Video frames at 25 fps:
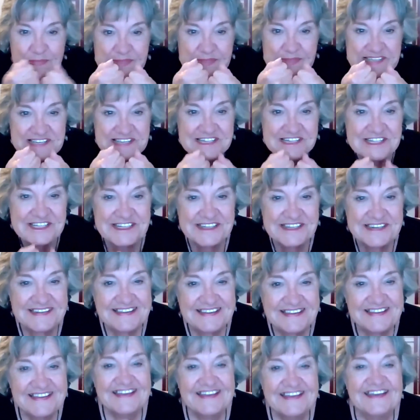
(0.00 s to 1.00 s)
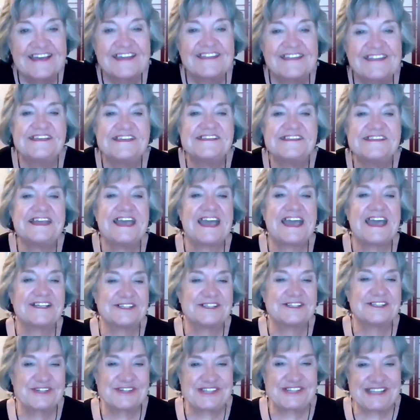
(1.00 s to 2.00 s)
of a position? This
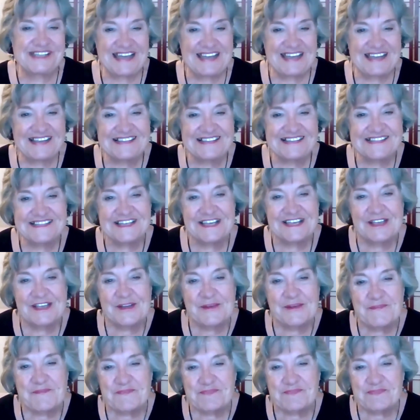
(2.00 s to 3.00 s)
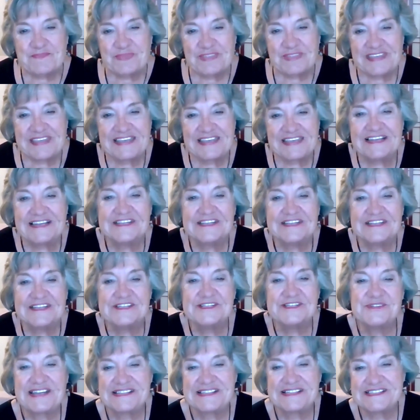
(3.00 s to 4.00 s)
exercise
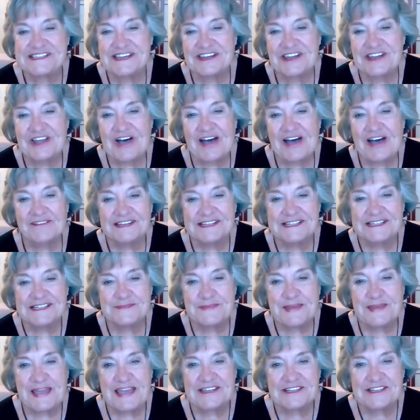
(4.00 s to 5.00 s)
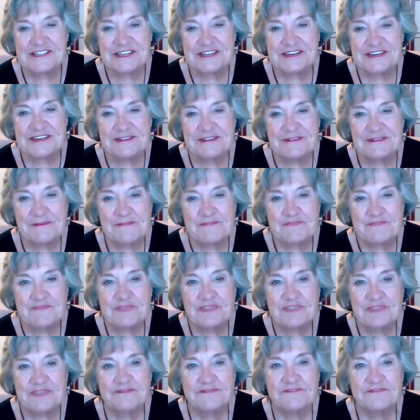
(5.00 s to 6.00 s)
illustrates the law of expansion.
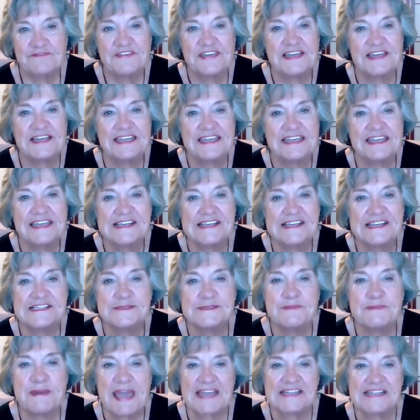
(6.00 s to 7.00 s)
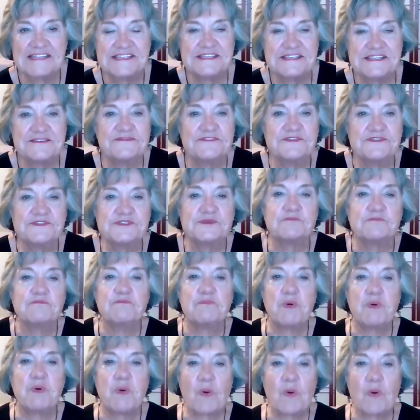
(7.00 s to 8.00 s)
Feeling expansive
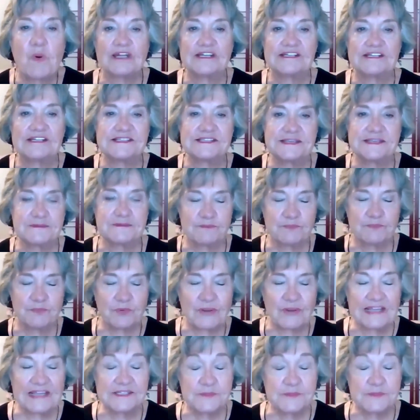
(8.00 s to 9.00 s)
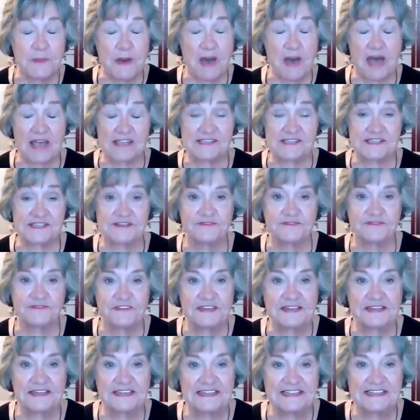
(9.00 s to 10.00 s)
supports and brings positive
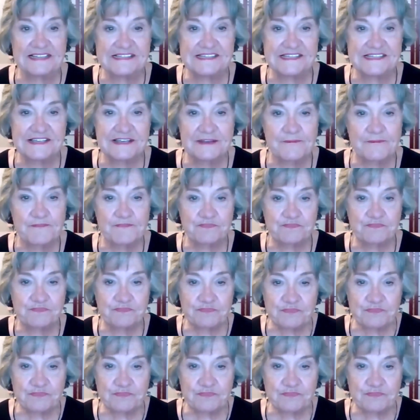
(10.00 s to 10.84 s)
feelings.